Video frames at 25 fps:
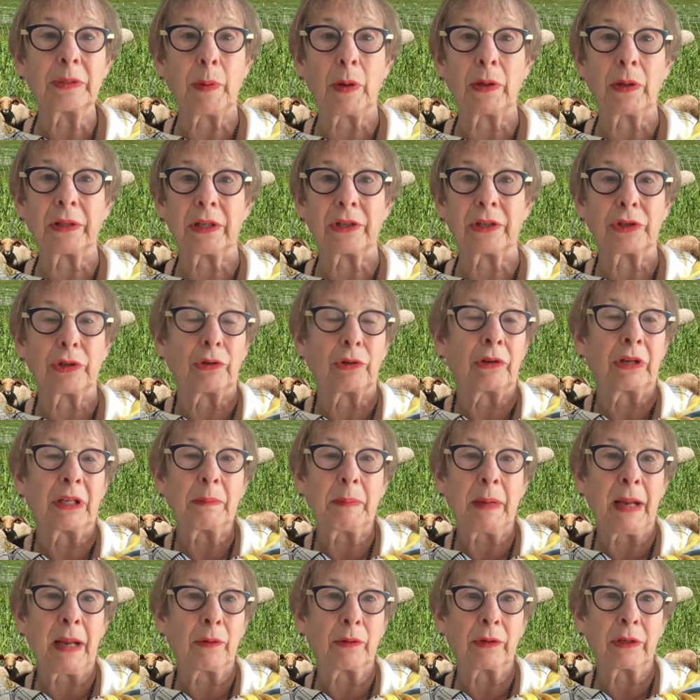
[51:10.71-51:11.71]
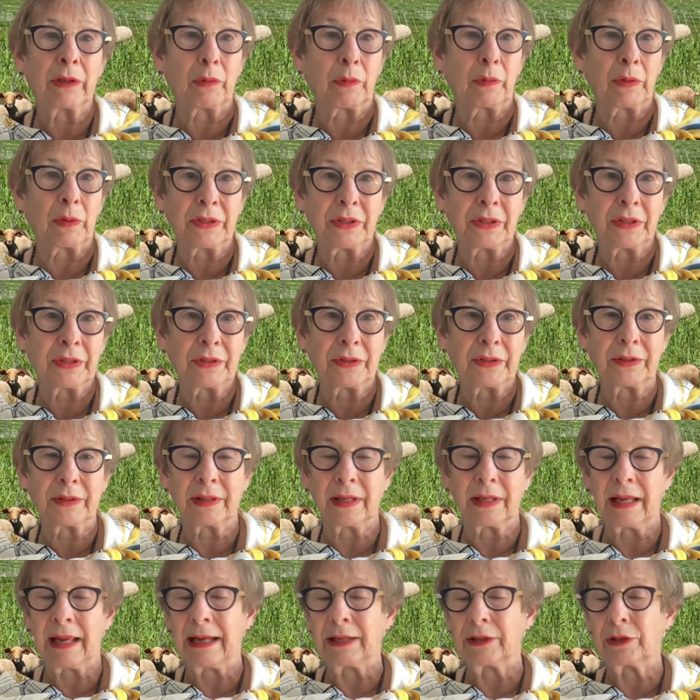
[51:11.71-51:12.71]
partly because your earning power
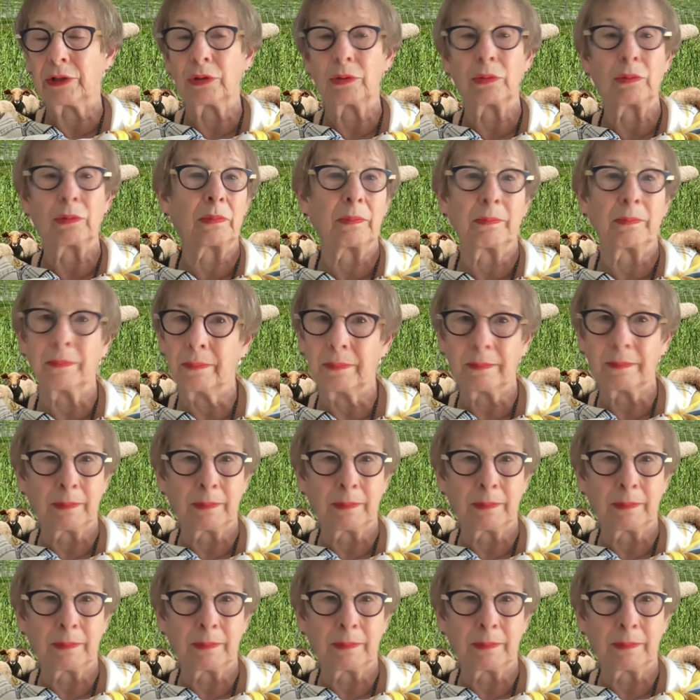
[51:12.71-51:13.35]
increases as you